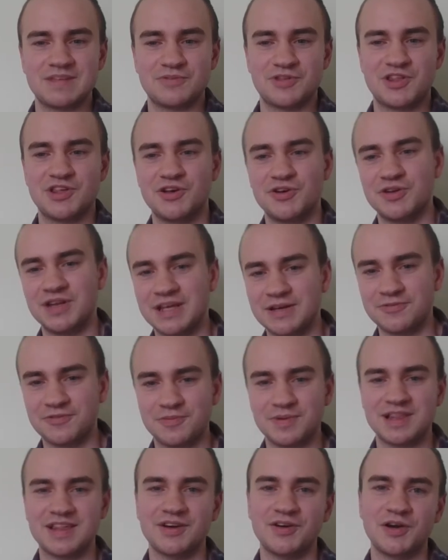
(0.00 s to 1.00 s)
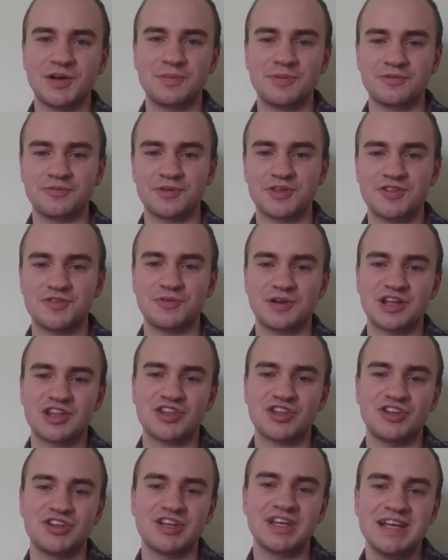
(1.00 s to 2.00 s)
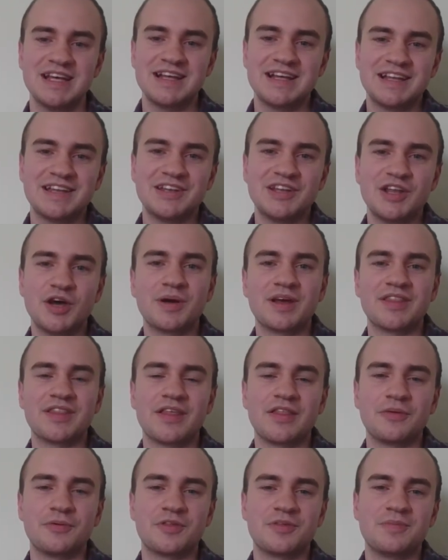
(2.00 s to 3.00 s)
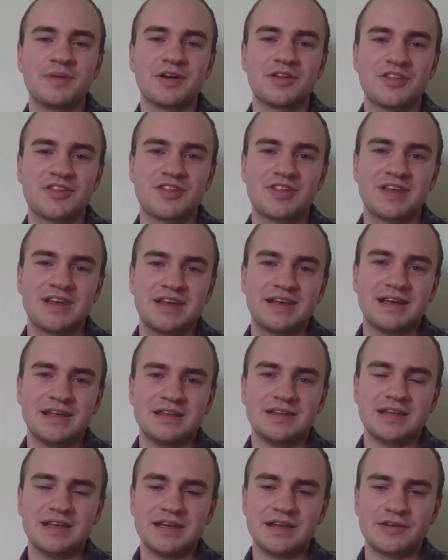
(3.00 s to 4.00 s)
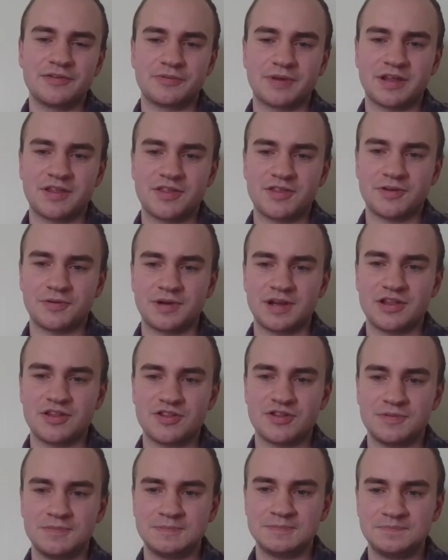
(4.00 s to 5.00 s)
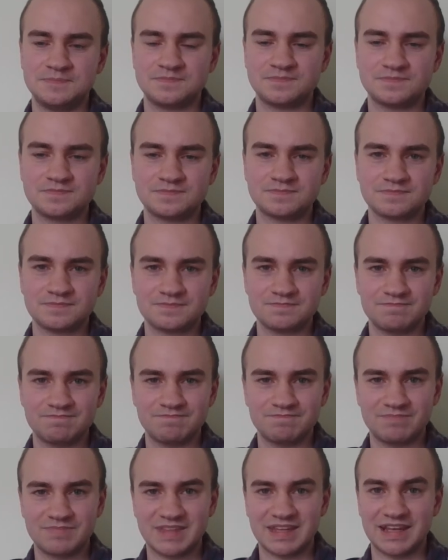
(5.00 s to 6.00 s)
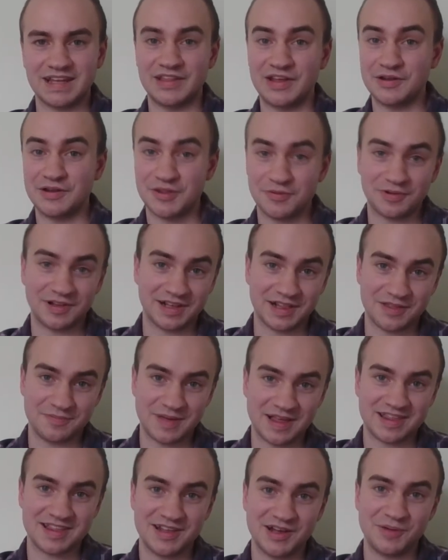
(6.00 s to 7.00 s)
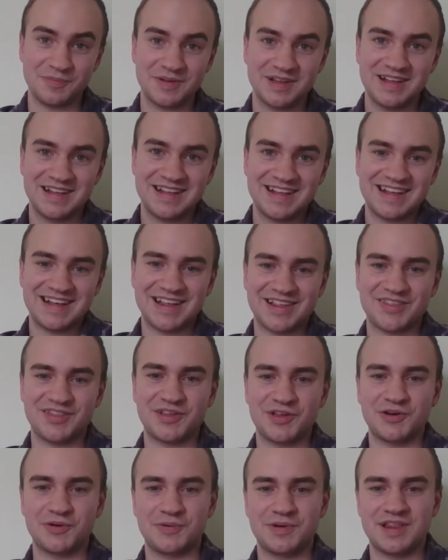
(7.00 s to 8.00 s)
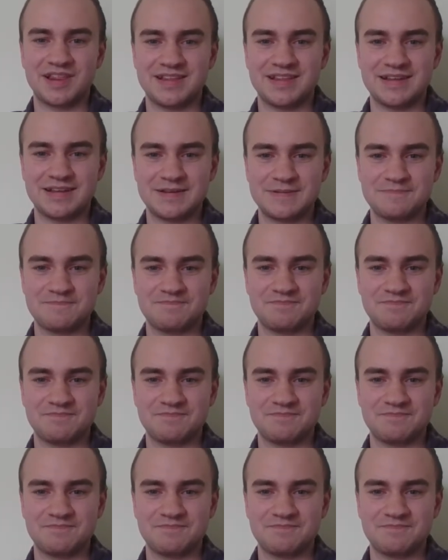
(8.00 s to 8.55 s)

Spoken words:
returning from a time of restriction, knowing that there was much in need of restoration. And the Israelites messed up, as they always did,